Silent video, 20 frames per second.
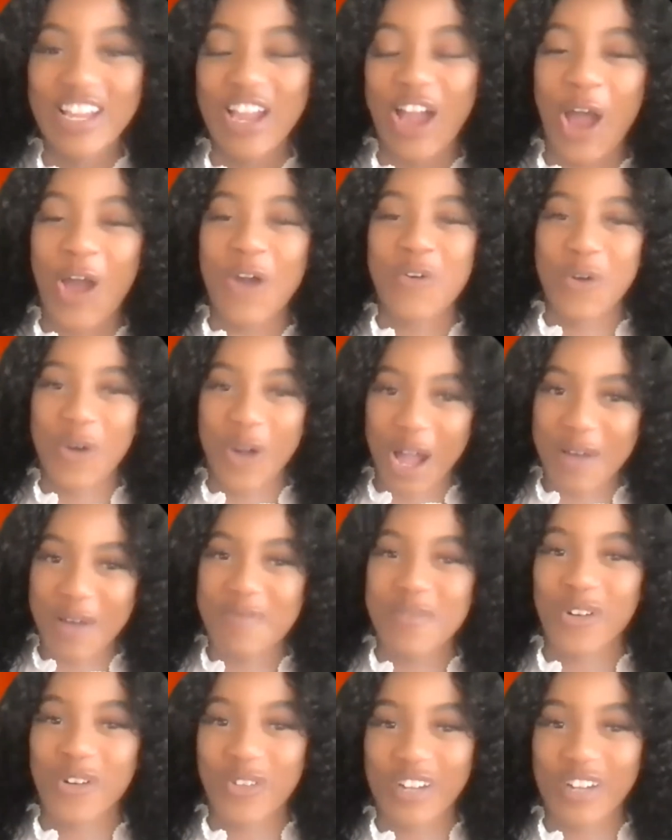I will have
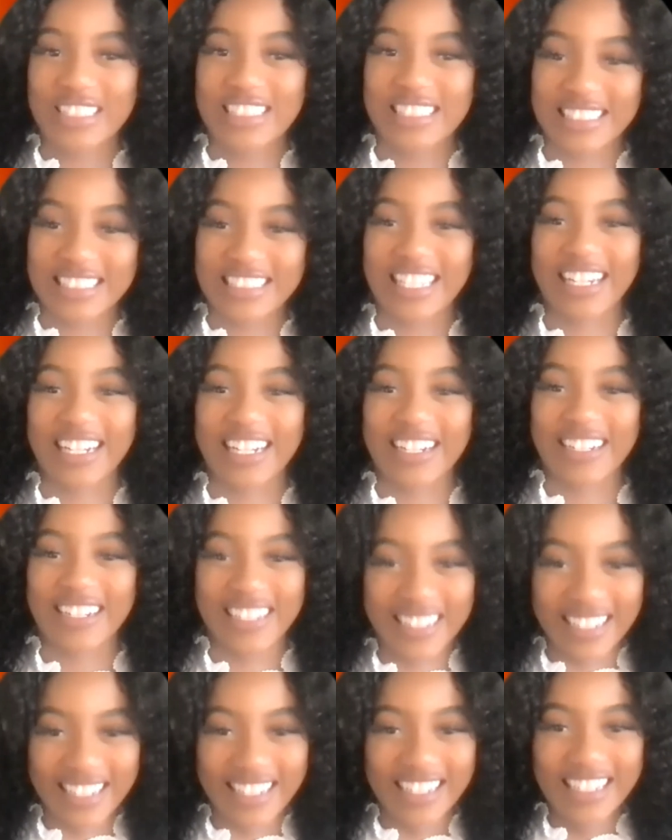more questions later.
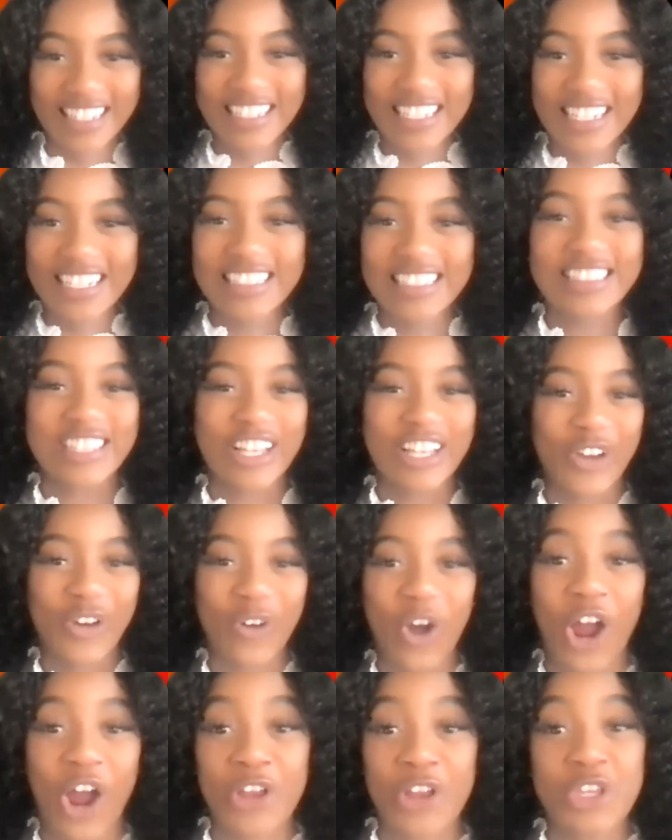So
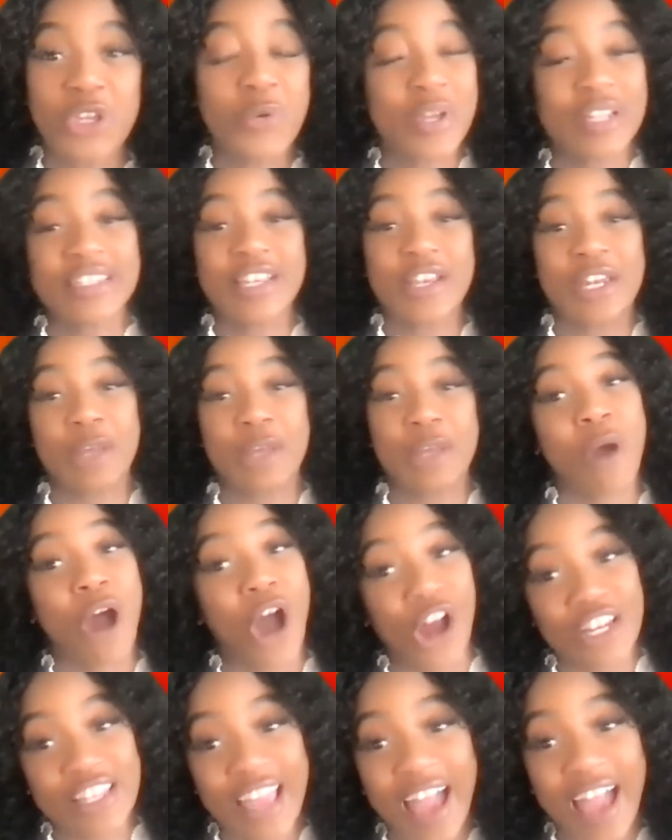are you into any
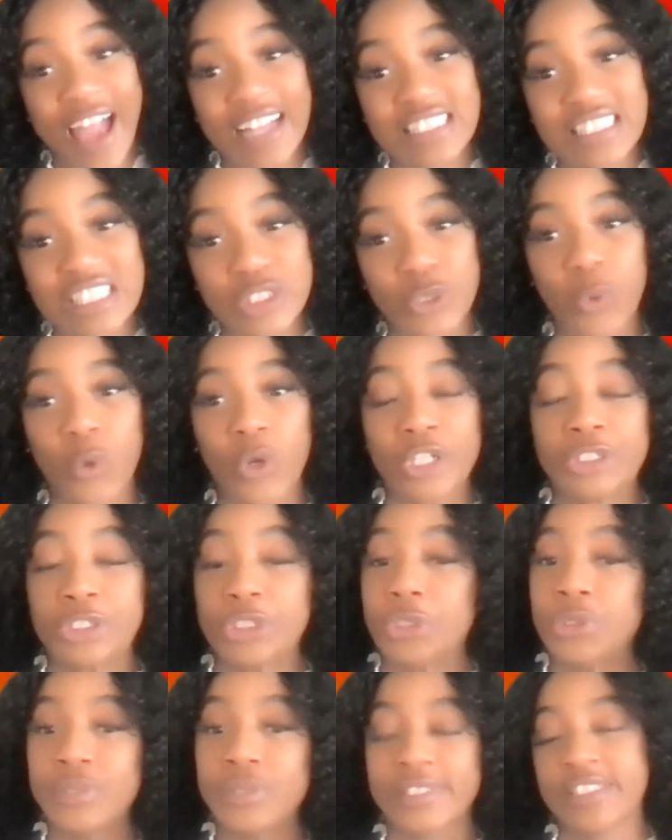podcasts, or do
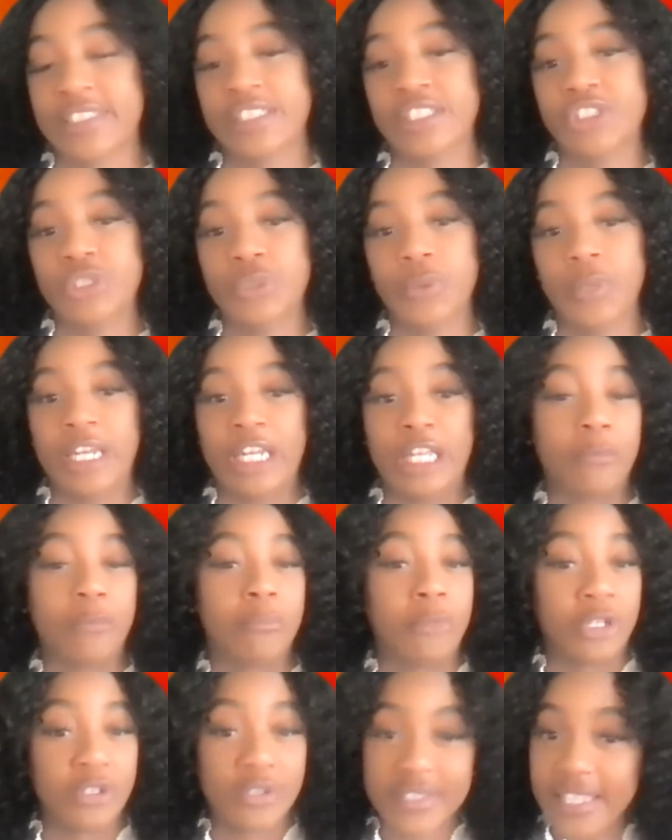you listen to any
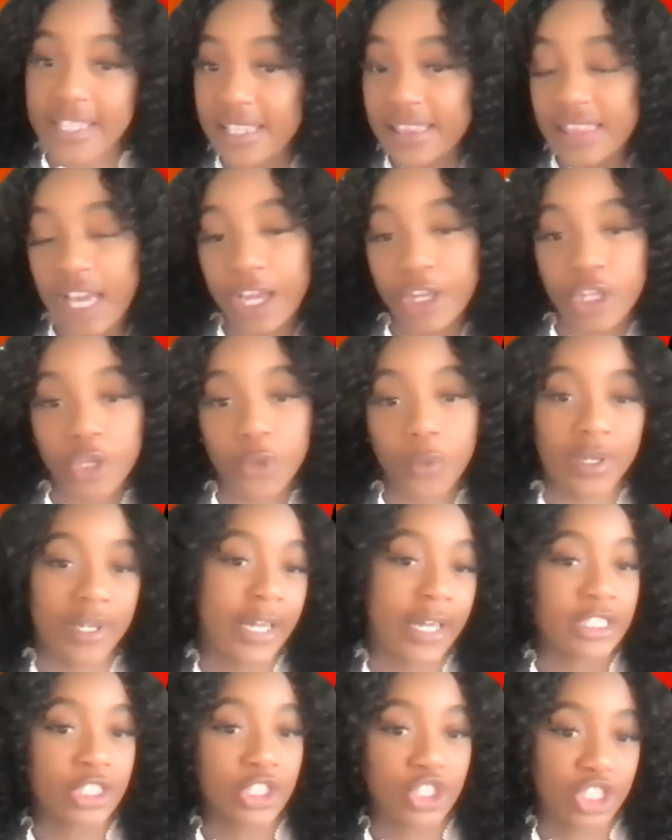music that you would
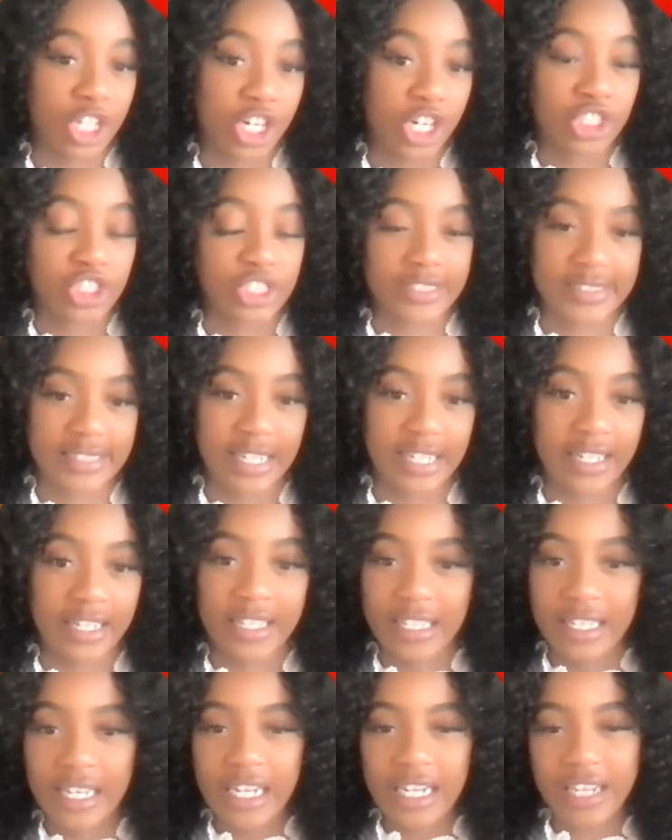like to share, just to
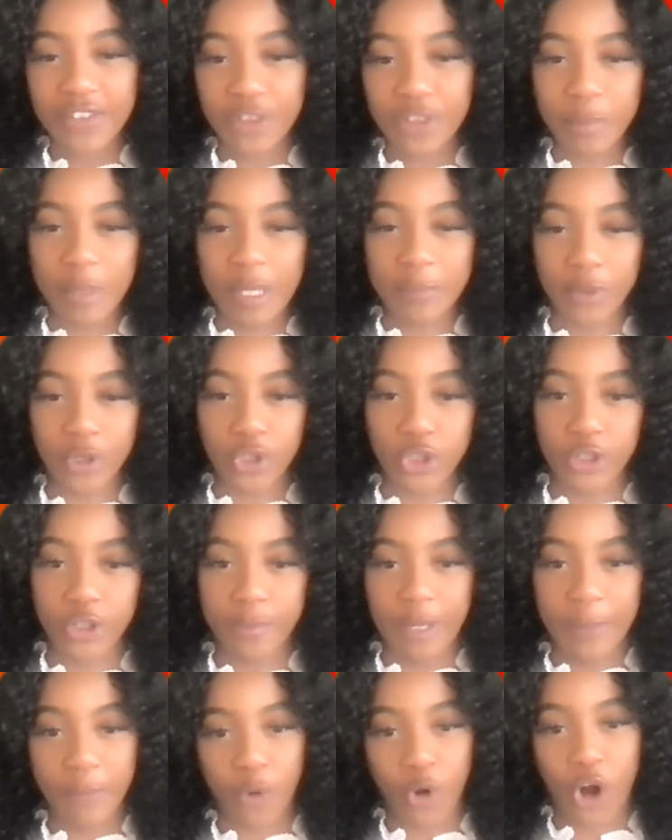give the people a little
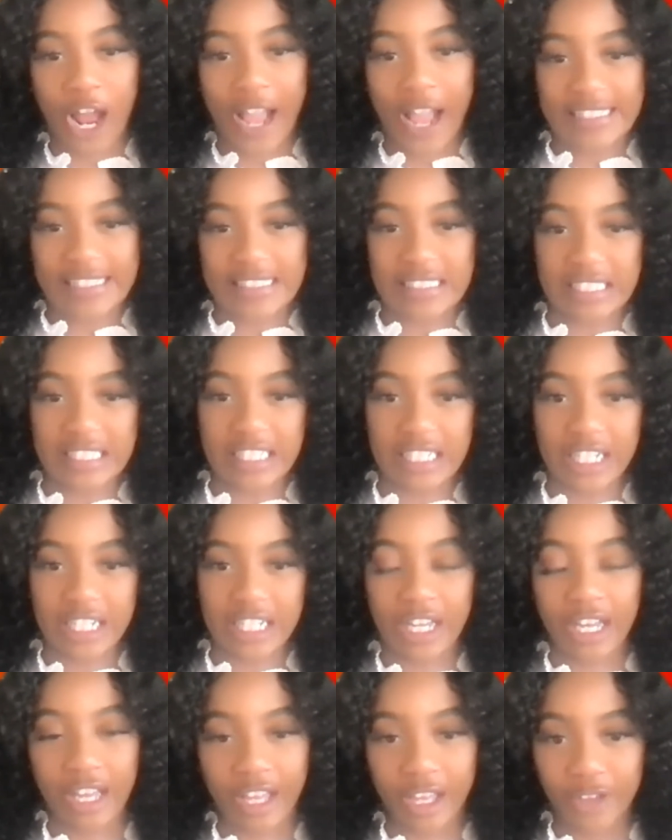bit more idea
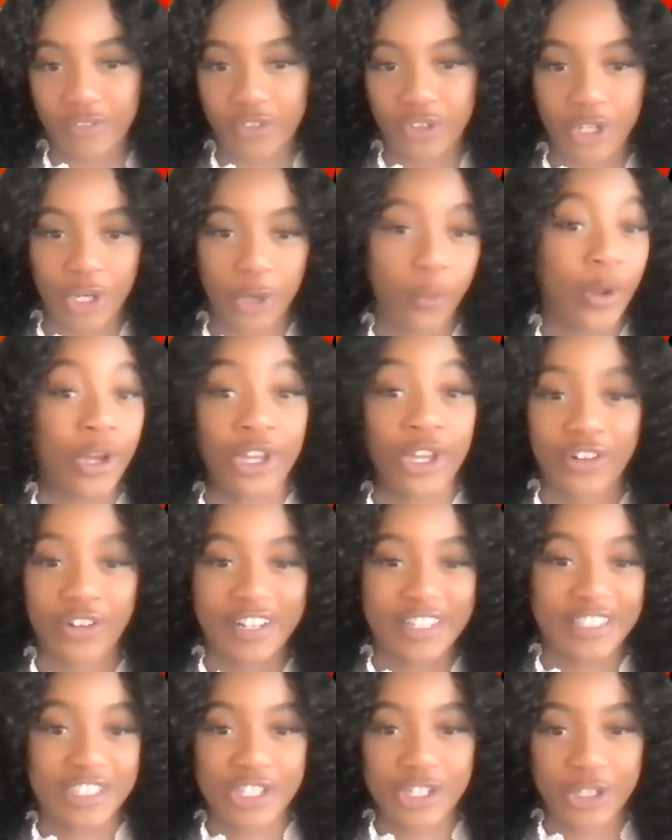of, you know, what you're
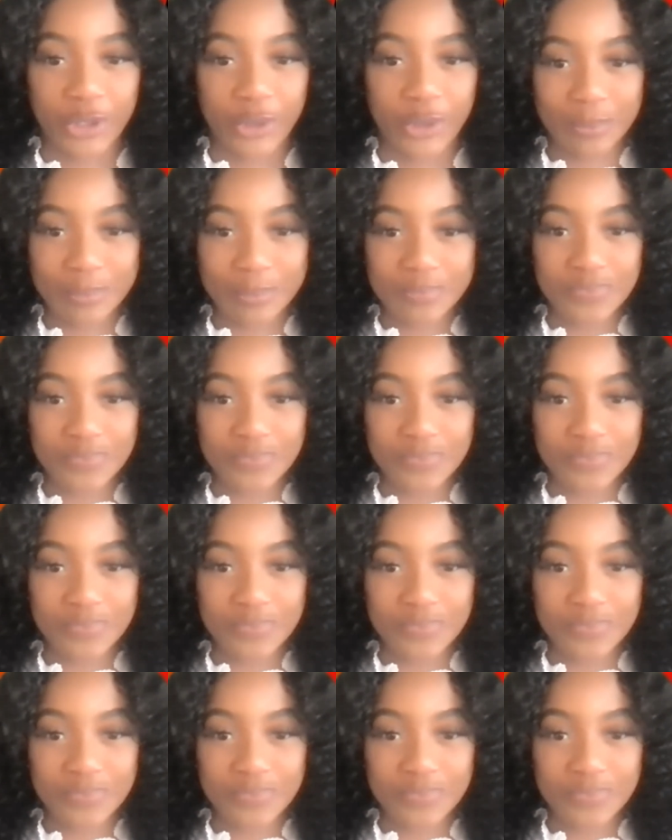into?